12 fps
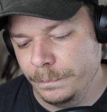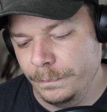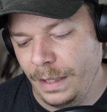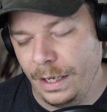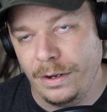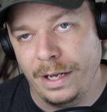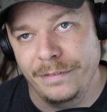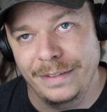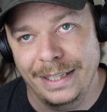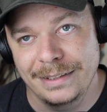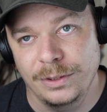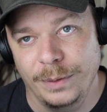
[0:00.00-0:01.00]
They all have
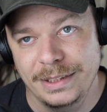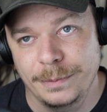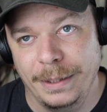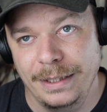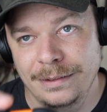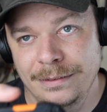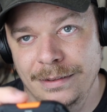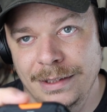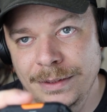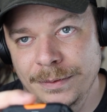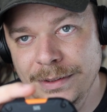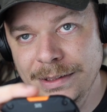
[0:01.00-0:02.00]
an SOS button.
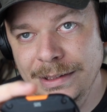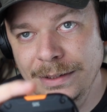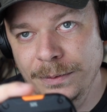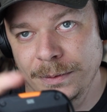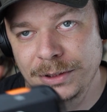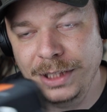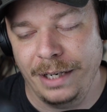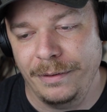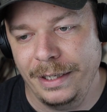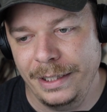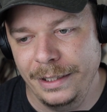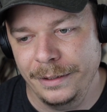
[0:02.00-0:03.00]
This one's the orange guy
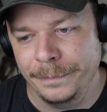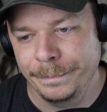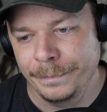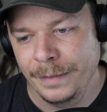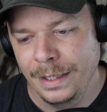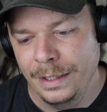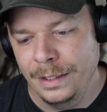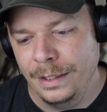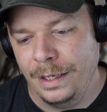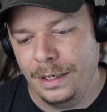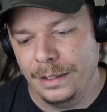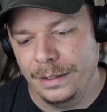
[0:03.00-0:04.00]
right here.
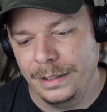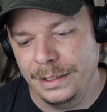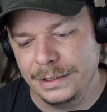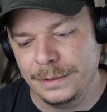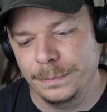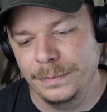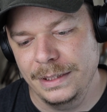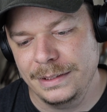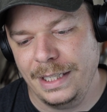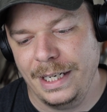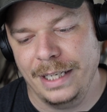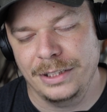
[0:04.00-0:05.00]
This
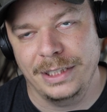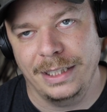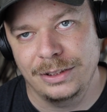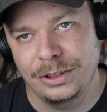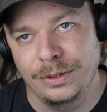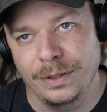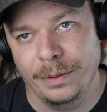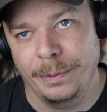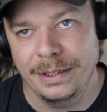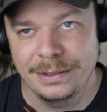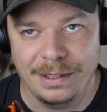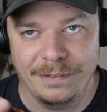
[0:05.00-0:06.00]
guy actually has two other
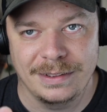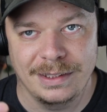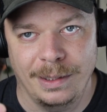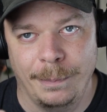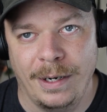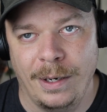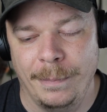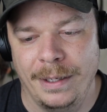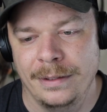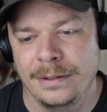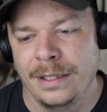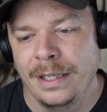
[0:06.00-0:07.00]
buttons, obviously the power
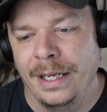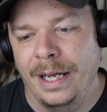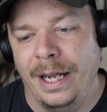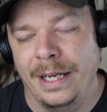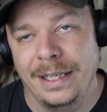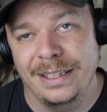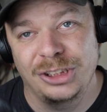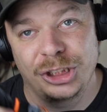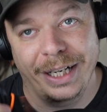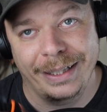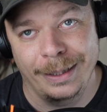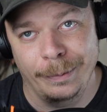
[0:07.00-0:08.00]
button and a
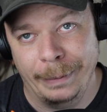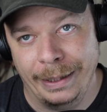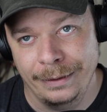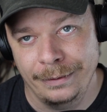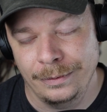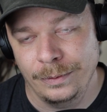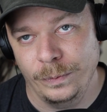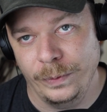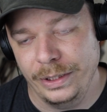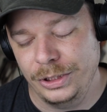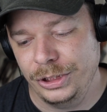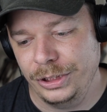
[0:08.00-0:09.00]
check-in button,
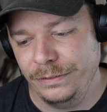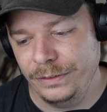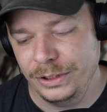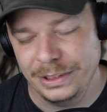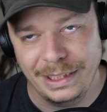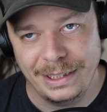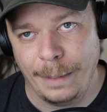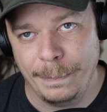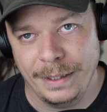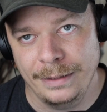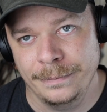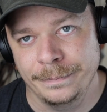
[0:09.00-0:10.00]
which if you just hit that
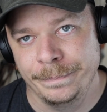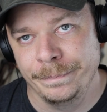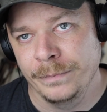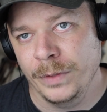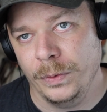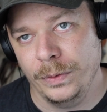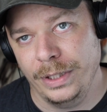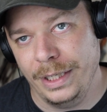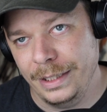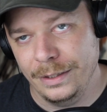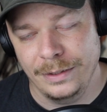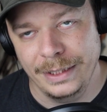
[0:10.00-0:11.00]
button or you
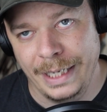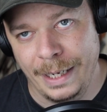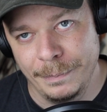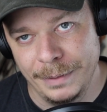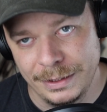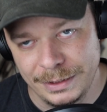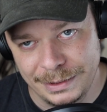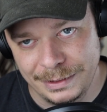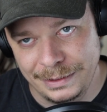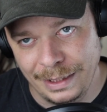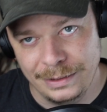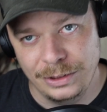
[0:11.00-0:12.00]
hit it on the app, it just
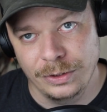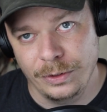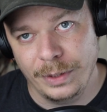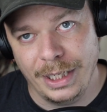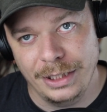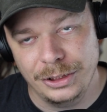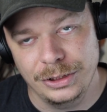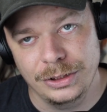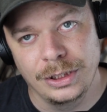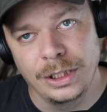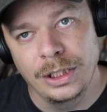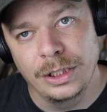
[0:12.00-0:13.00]
sends your
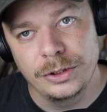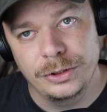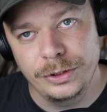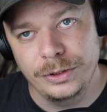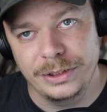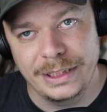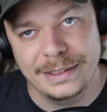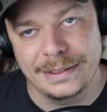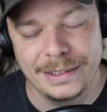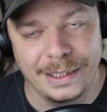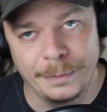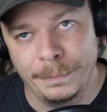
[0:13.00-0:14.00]
location to your
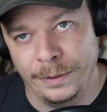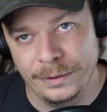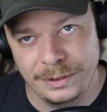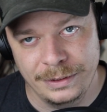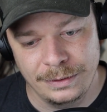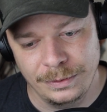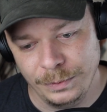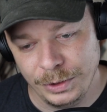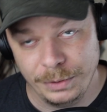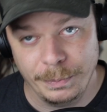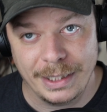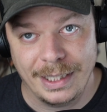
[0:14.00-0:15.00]
designated person,
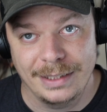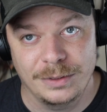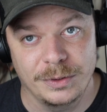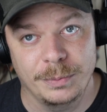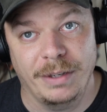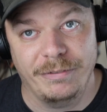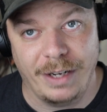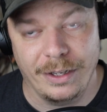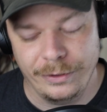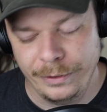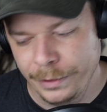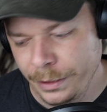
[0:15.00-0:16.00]
which in my case was my
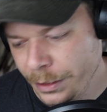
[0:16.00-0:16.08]
father.